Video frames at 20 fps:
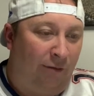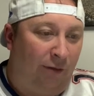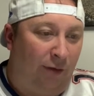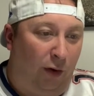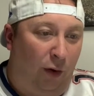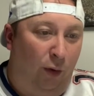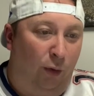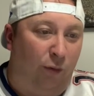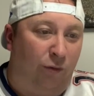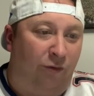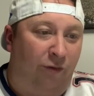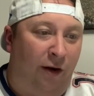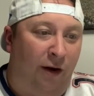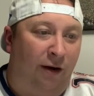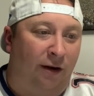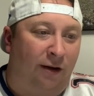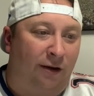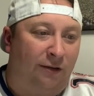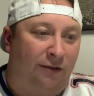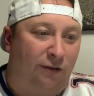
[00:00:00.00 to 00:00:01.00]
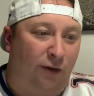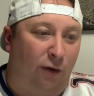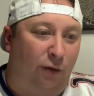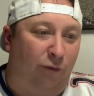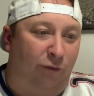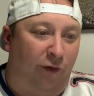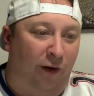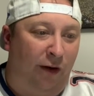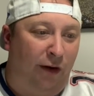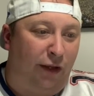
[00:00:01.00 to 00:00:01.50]
Oh, Funk. So,
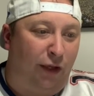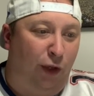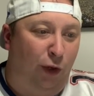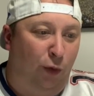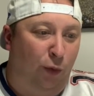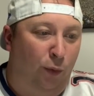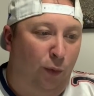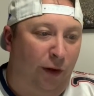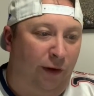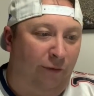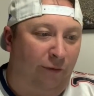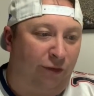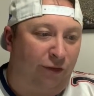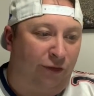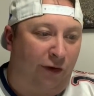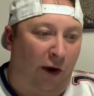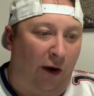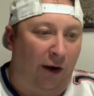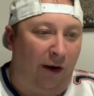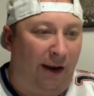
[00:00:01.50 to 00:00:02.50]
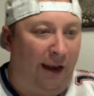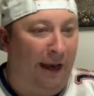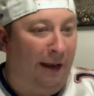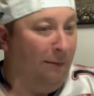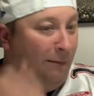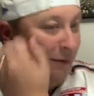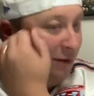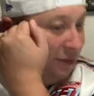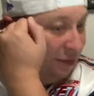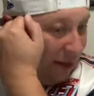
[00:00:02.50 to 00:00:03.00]
Funk, you would have started
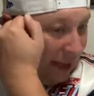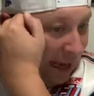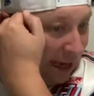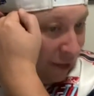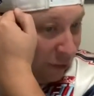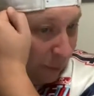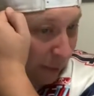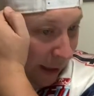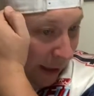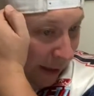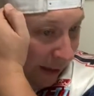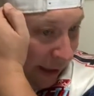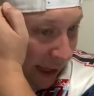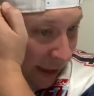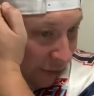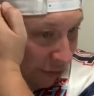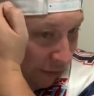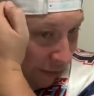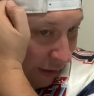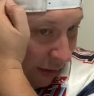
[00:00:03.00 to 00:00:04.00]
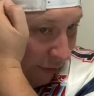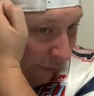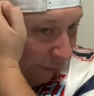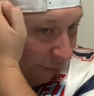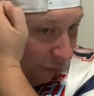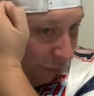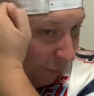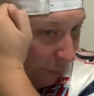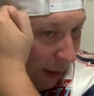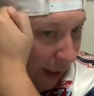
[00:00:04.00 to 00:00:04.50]
him this last week. That's another
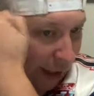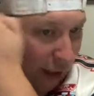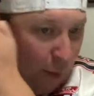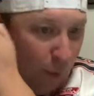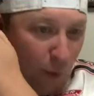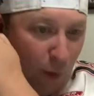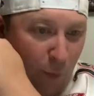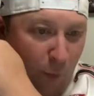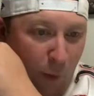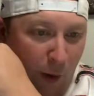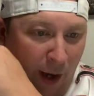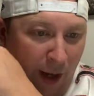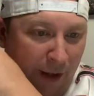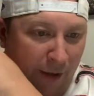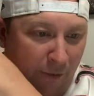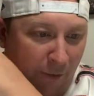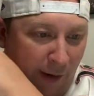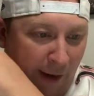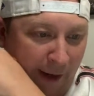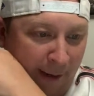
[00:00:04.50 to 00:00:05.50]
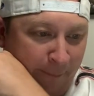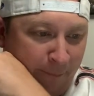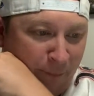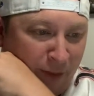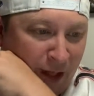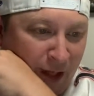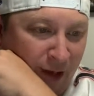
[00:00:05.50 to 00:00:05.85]
reason why you would have won, right?